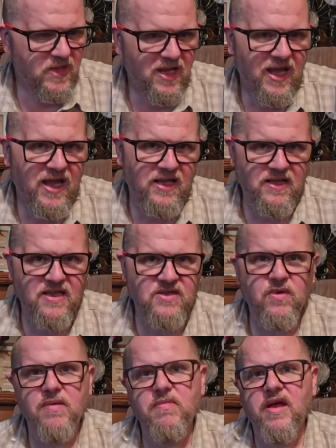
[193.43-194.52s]
that's
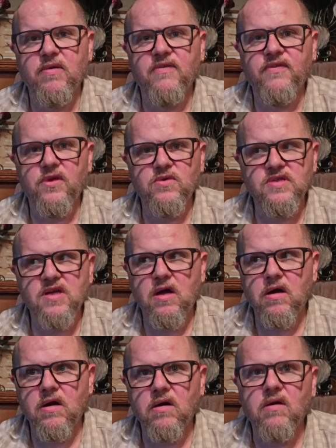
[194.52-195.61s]
why my reviews
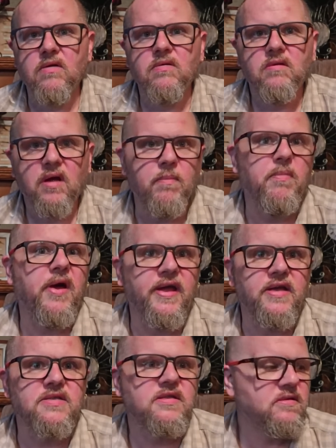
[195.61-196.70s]
are
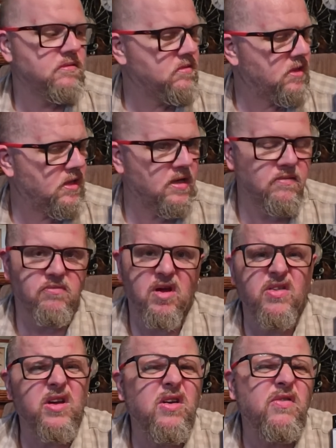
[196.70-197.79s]
unbiased. Are
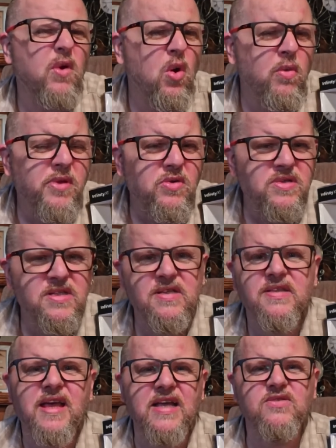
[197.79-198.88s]
they good for home use?
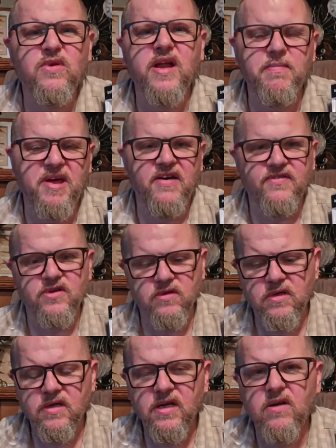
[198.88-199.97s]
That's what I'm after,
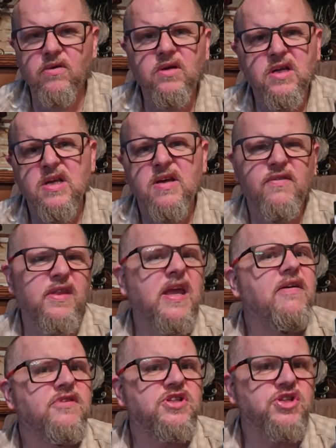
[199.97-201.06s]
for the
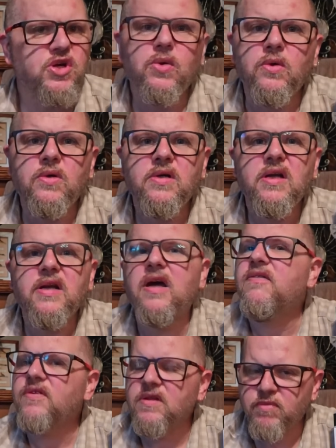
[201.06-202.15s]
average Joe,
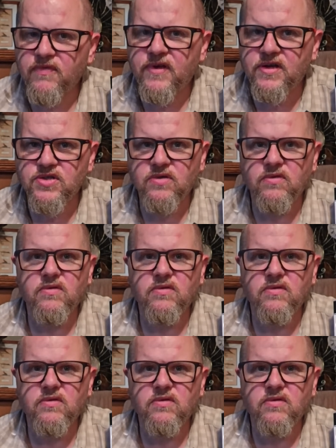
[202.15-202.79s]
not for the professional.